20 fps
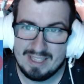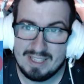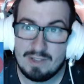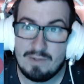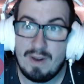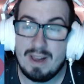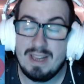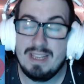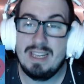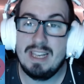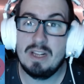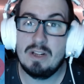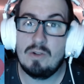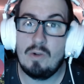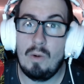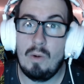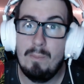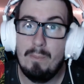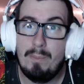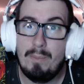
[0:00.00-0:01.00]
Training
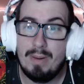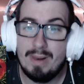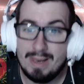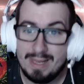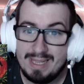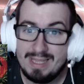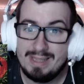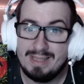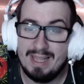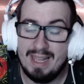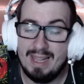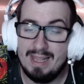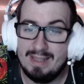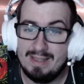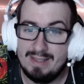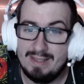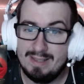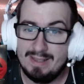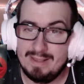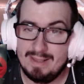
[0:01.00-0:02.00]
completed.
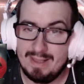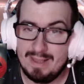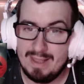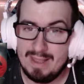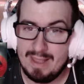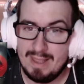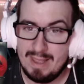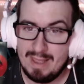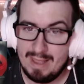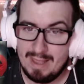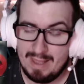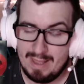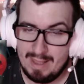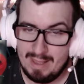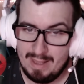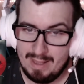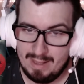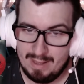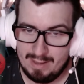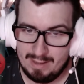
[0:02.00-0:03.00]

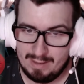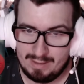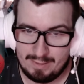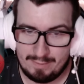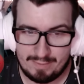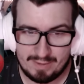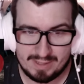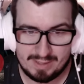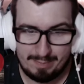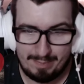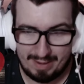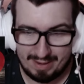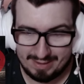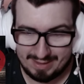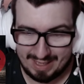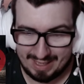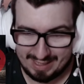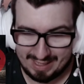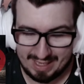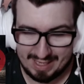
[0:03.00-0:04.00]
The first part,
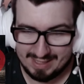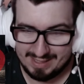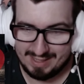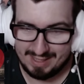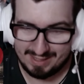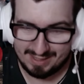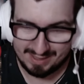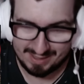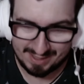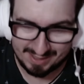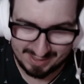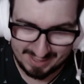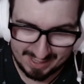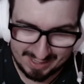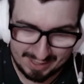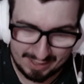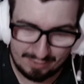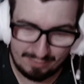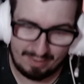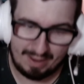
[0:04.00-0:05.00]
I guess. This is the
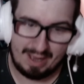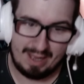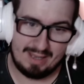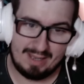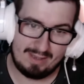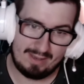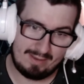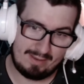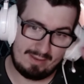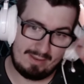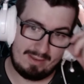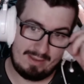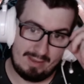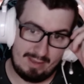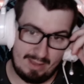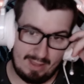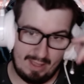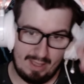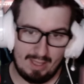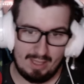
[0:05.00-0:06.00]
second one.
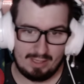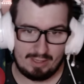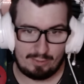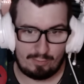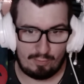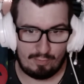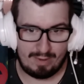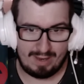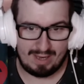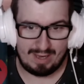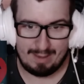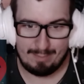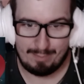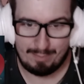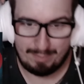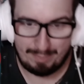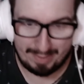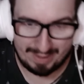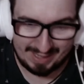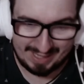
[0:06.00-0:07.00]
Three
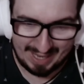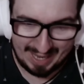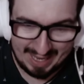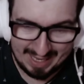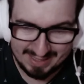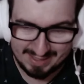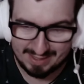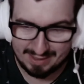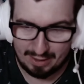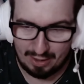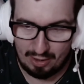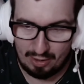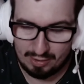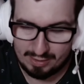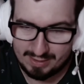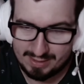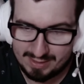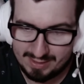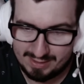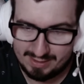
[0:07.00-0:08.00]
big ass
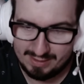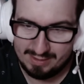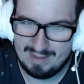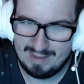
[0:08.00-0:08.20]
logs.